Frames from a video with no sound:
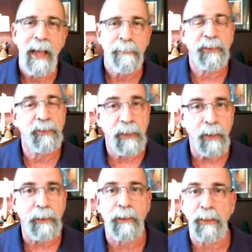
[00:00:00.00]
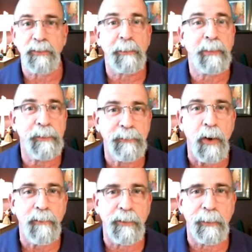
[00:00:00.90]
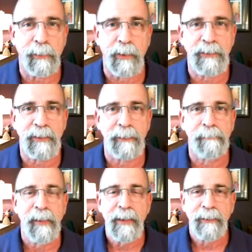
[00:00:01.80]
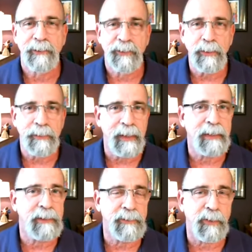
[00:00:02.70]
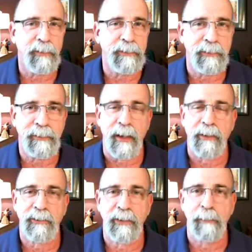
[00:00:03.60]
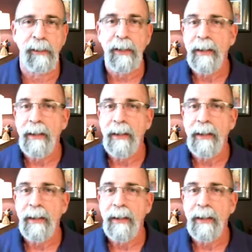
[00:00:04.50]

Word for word: But you go there and you'll simply vote for the person that you think deserves the scholarship.